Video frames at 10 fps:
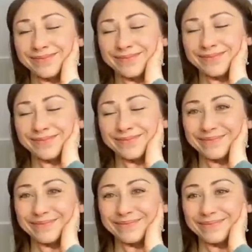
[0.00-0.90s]

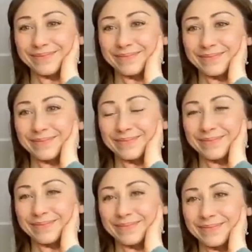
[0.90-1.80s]

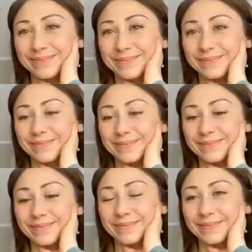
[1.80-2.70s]

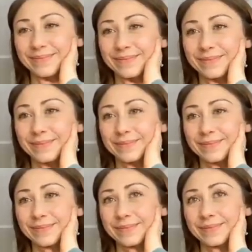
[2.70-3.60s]

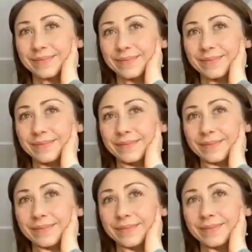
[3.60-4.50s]

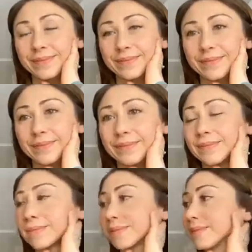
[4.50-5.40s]

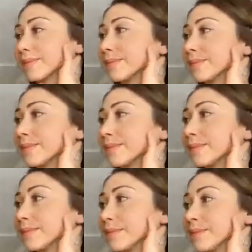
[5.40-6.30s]

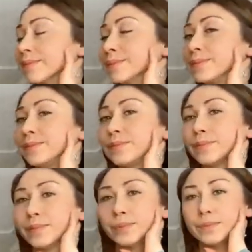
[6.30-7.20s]

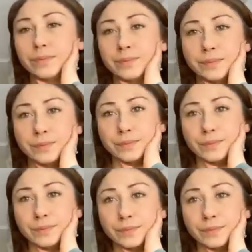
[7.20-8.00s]
This person isn't speaking.